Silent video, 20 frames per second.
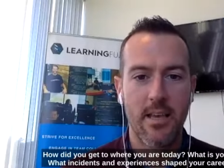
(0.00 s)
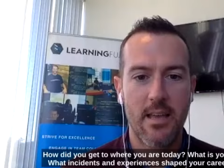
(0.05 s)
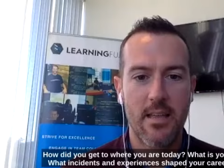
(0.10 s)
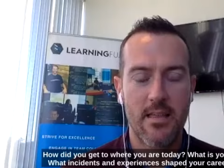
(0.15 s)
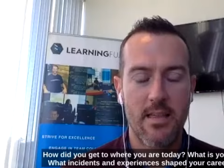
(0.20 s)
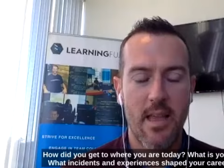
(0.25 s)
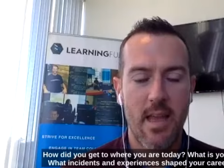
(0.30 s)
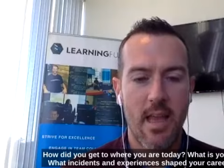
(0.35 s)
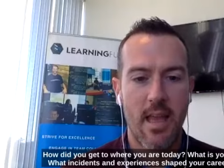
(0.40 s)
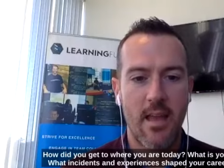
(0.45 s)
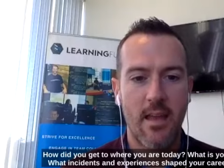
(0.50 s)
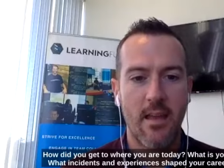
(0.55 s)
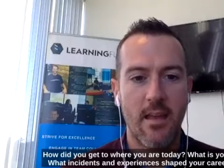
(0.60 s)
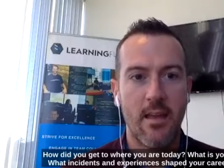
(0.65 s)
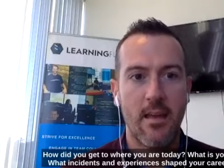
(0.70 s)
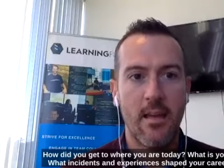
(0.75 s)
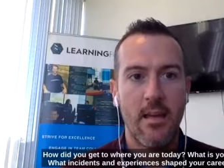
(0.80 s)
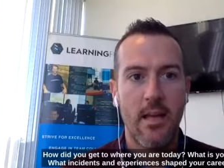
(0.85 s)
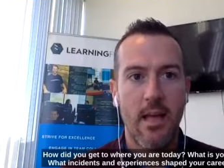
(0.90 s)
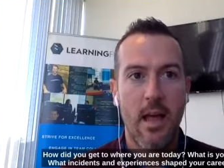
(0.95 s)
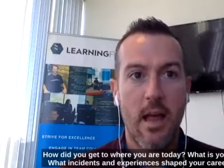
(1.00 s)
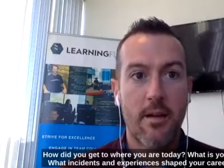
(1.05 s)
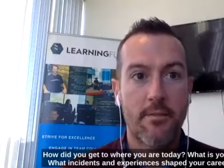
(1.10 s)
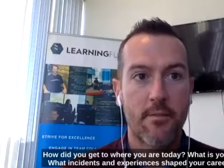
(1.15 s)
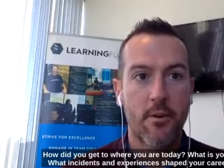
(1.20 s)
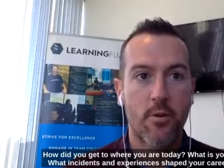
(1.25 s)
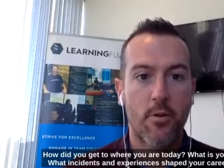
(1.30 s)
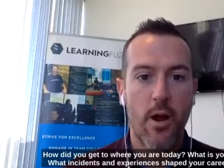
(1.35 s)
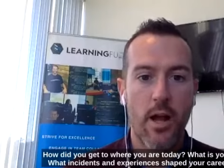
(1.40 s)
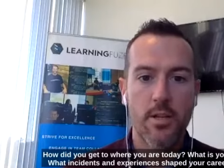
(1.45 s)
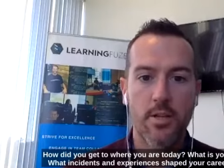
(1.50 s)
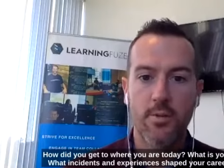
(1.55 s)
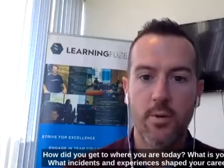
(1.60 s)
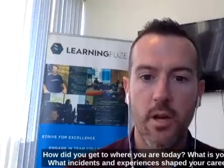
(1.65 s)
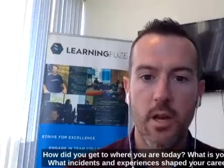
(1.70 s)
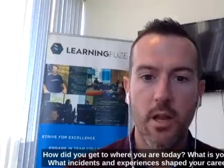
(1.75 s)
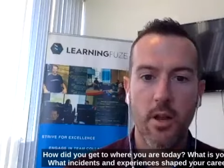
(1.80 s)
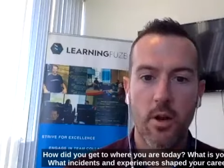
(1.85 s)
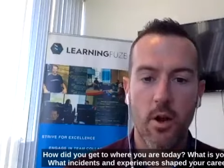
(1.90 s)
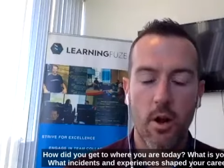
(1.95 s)
And then after
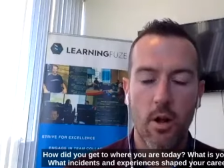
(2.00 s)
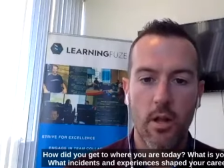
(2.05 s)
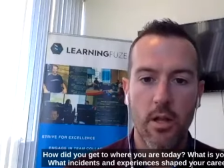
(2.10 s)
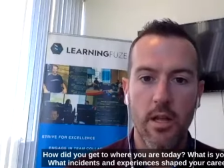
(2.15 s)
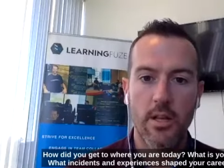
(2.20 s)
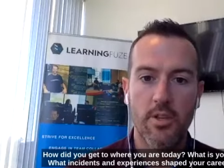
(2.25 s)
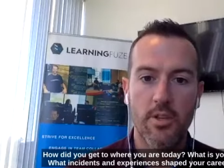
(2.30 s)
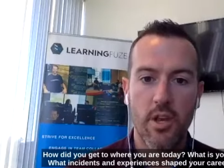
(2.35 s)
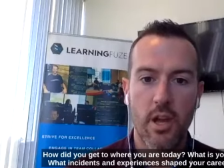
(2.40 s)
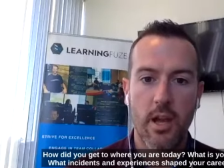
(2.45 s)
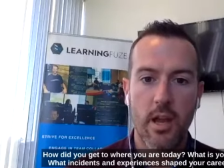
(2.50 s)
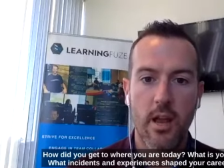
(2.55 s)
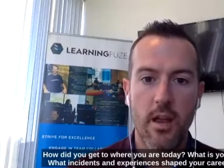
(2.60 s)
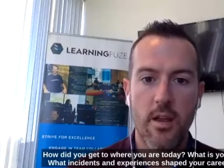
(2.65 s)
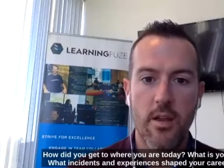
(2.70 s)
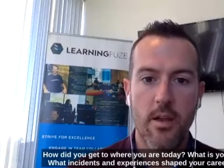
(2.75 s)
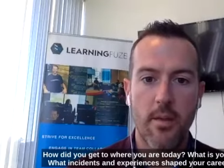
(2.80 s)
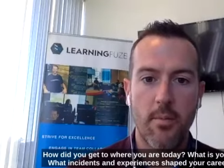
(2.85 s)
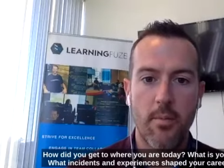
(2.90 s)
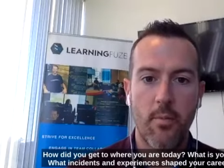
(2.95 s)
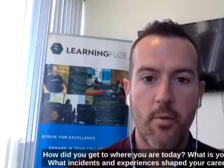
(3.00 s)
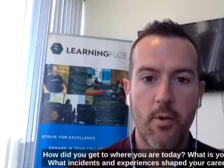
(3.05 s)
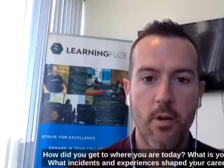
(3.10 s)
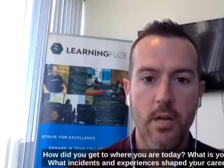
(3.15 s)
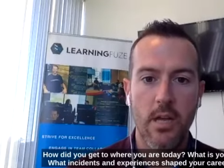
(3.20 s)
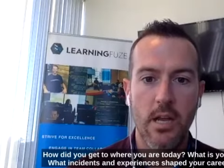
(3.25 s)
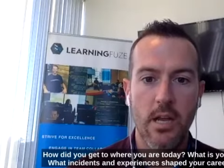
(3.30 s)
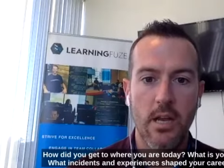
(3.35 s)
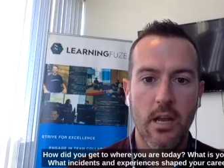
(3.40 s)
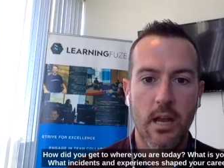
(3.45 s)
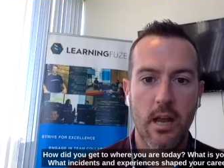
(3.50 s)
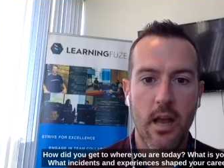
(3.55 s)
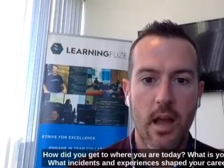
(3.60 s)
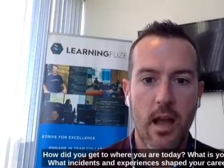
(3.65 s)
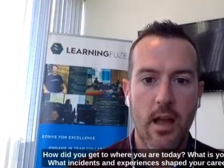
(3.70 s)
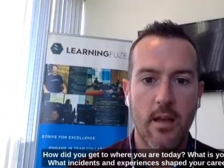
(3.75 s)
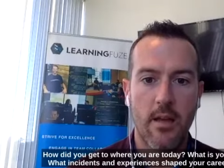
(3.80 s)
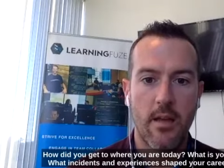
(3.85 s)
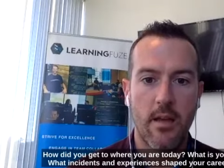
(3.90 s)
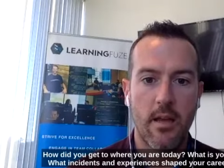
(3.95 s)
graduating college, I ended up working
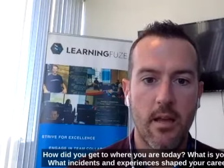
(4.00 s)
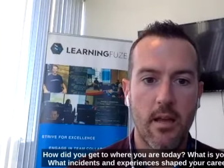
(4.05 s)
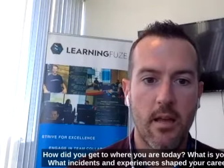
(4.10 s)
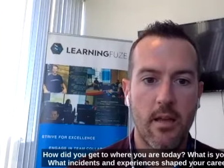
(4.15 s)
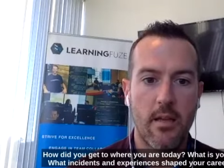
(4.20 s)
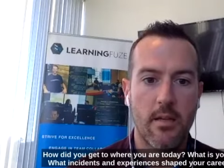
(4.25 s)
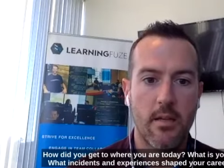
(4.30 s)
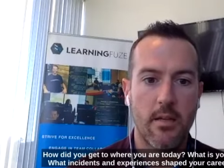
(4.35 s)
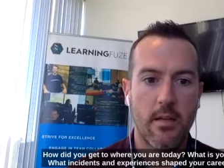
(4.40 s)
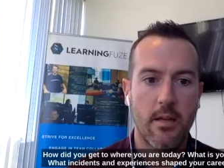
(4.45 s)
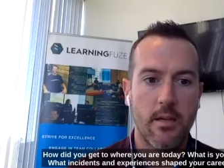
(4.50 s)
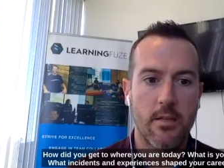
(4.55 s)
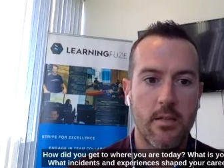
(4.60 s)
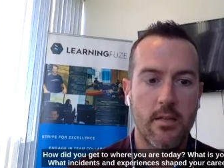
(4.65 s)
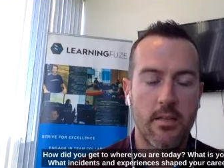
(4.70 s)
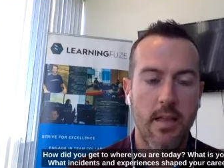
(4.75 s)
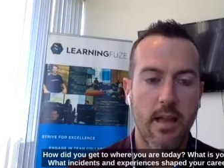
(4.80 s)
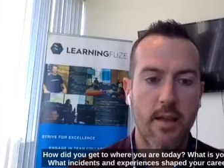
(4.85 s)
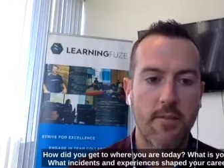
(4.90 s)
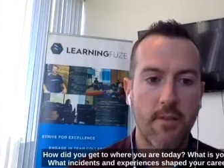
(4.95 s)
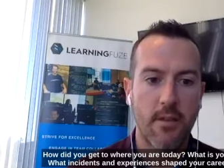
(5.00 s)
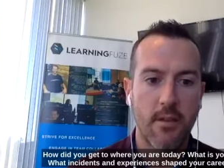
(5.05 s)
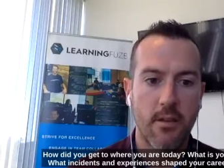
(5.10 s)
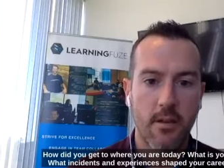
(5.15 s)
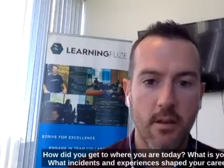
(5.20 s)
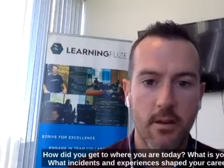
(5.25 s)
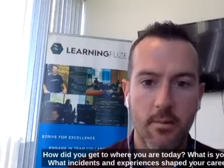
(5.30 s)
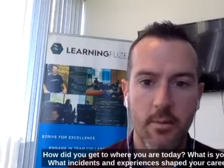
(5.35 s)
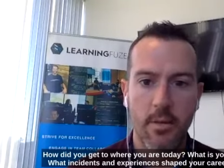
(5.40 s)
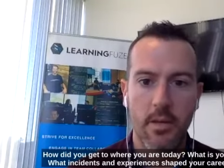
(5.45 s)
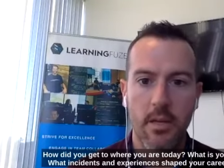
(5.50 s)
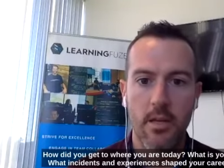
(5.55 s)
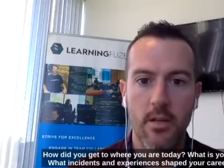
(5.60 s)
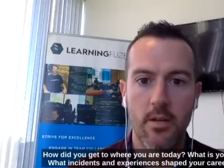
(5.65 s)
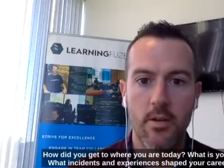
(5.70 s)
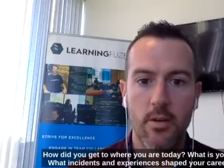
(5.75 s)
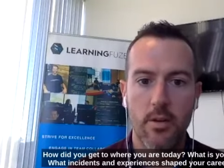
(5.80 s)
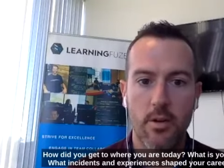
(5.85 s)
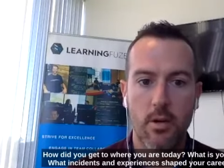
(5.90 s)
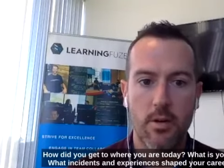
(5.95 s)
at a staffing company
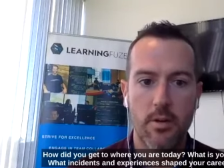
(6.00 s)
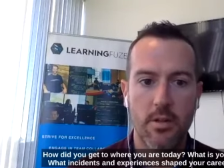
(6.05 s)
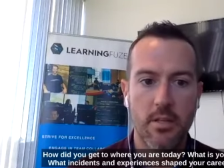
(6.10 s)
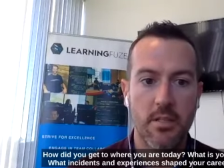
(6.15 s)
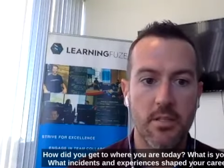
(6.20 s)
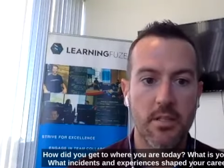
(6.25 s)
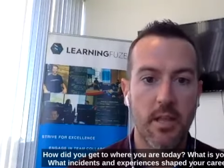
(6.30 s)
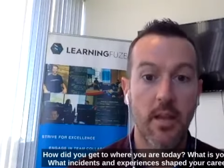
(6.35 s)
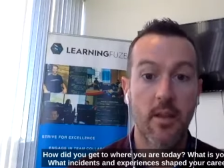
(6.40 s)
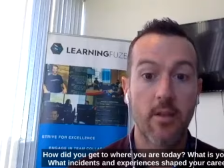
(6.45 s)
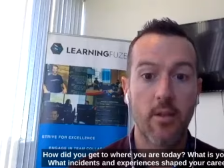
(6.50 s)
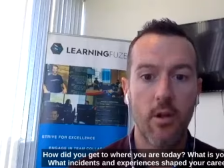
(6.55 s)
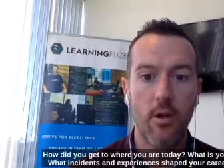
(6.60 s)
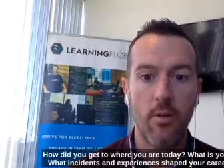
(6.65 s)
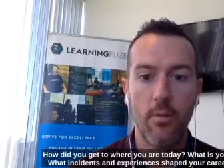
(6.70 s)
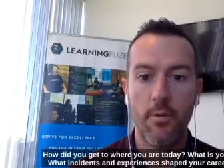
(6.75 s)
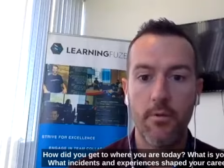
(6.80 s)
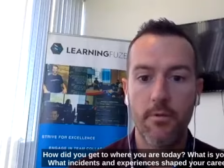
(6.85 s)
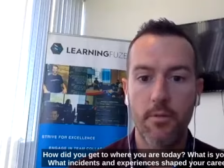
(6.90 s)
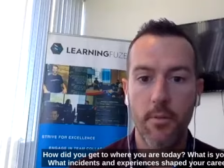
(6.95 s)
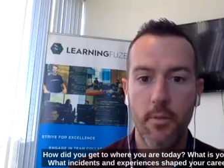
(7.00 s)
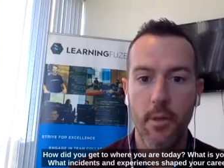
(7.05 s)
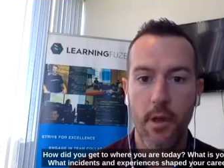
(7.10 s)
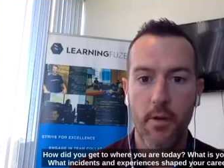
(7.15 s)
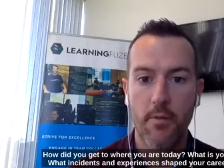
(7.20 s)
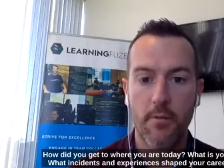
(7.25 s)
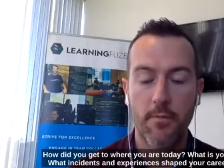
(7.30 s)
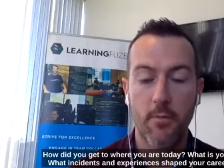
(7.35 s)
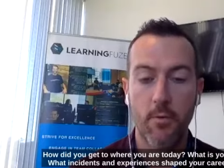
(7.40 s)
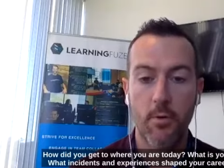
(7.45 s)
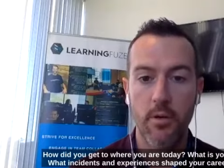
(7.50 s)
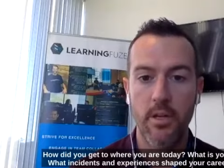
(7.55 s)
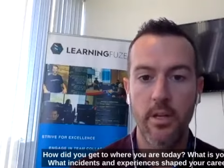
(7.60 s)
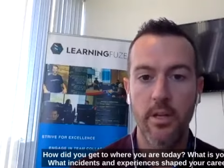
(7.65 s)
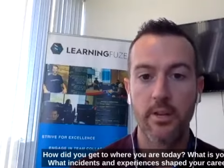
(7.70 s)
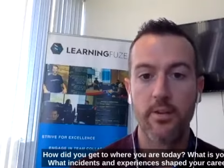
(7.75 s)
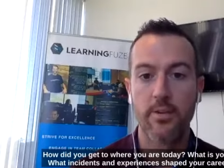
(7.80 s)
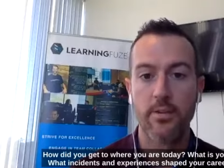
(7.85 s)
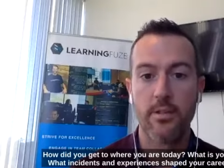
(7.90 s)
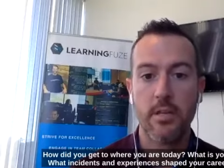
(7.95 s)
called Insight Global for about 4
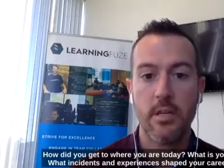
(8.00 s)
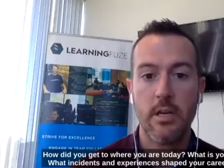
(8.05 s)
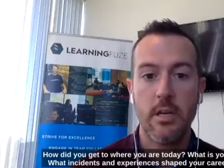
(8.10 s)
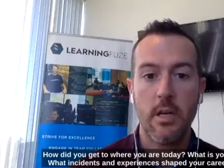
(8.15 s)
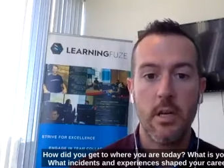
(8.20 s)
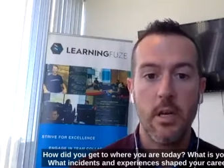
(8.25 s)
years.